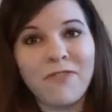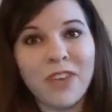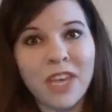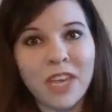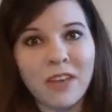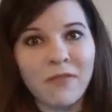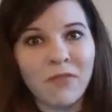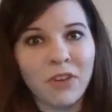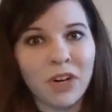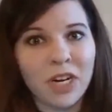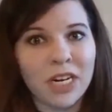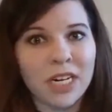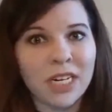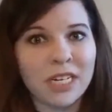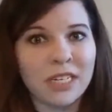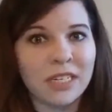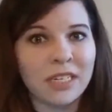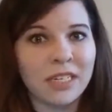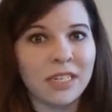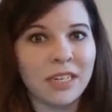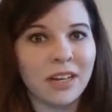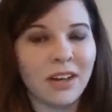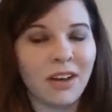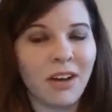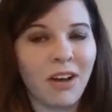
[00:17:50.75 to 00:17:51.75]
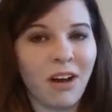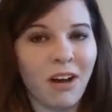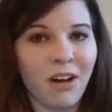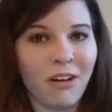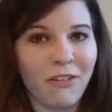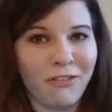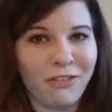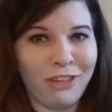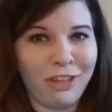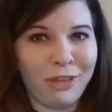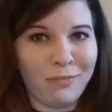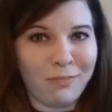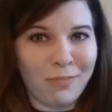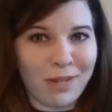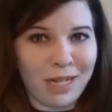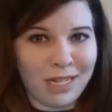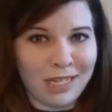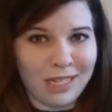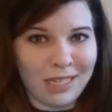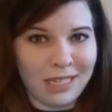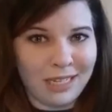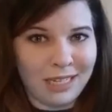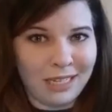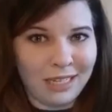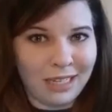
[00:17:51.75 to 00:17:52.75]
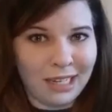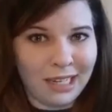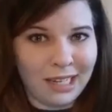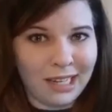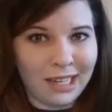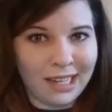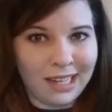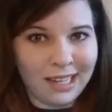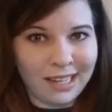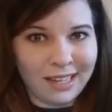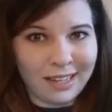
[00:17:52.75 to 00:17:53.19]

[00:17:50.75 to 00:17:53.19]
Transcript: favorite coffee mug.